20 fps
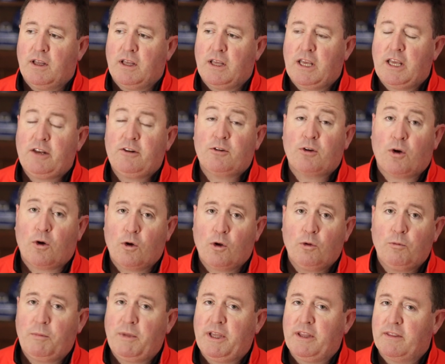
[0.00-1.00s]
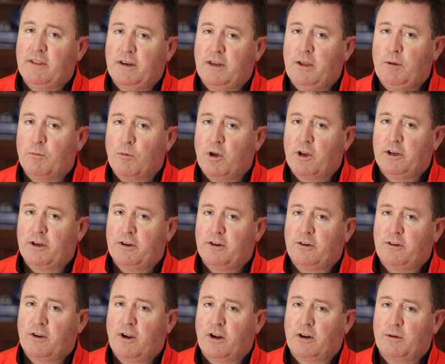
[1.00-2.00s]
he told me that he wanted
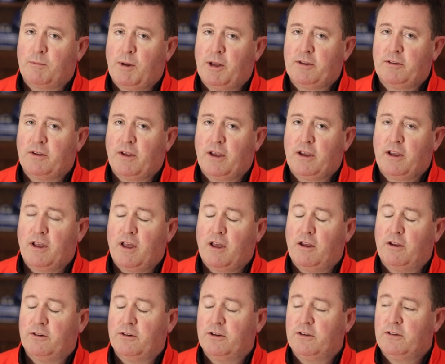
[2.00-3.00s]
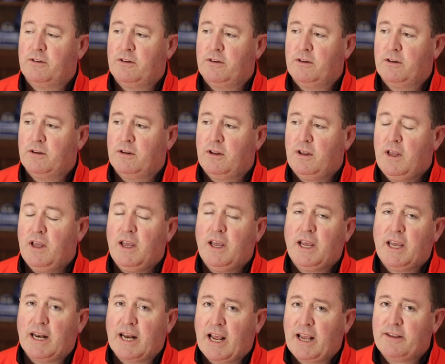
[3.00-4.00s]
to talk to my psychologist.
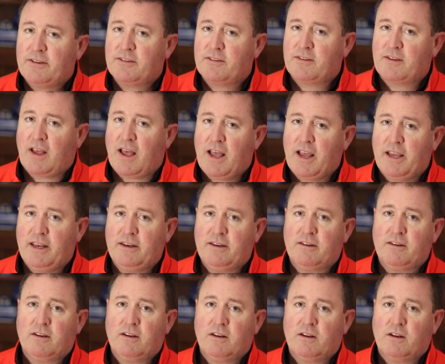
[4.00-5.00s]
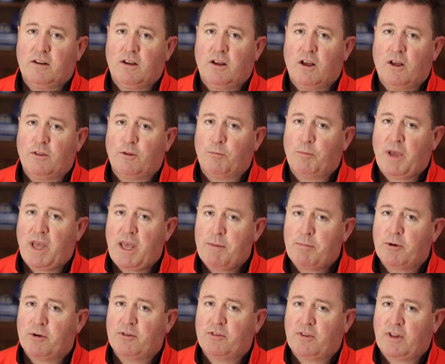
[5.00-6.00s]
And I signed all the
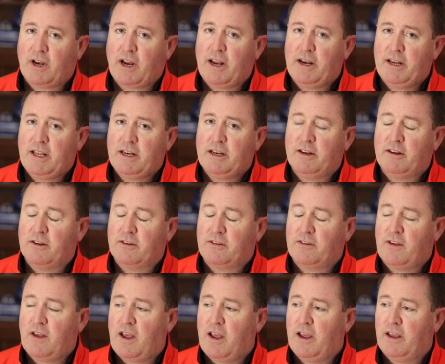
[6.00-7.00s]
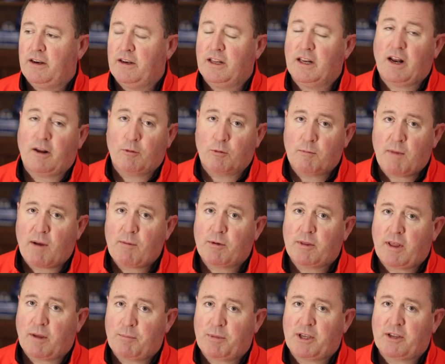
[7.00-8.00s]
papers that I needed to sign. And I
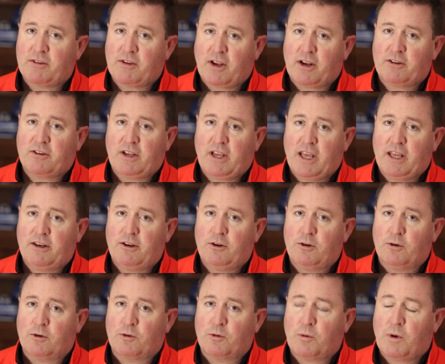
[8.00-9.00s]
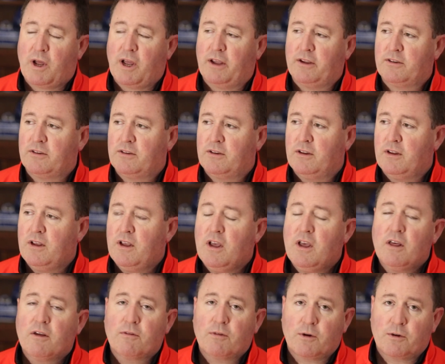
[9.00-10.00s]
remember that because I actually had to do it twice.
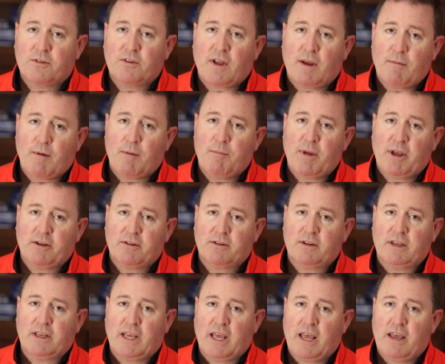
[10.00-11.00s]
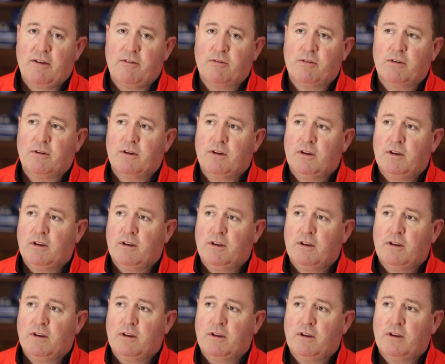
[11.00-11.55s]
First time, I basically gave